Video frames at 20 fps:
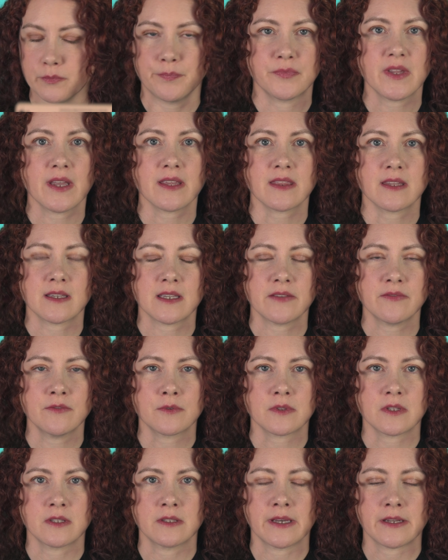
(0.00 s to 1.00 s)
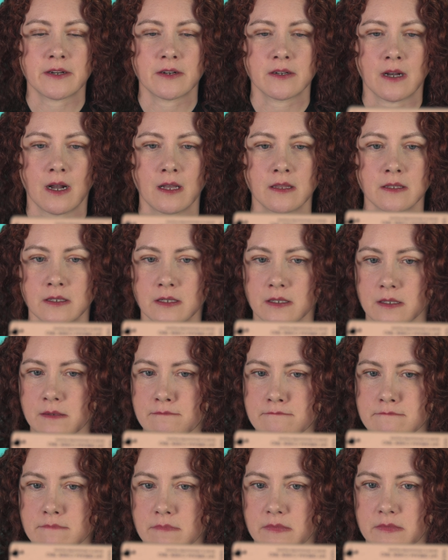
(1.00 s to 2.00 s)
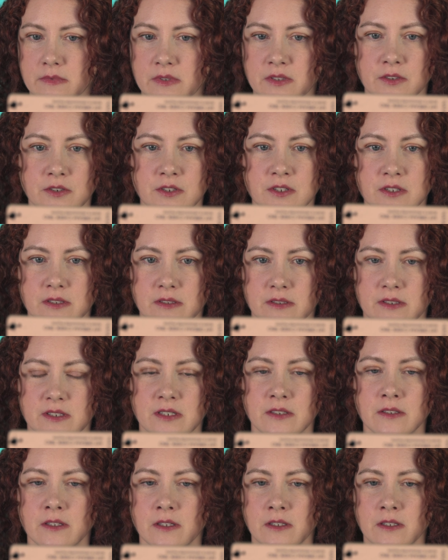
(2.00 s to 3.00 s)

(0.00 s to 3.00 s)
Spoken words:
Yeah, I think even with the lighter color, it looks still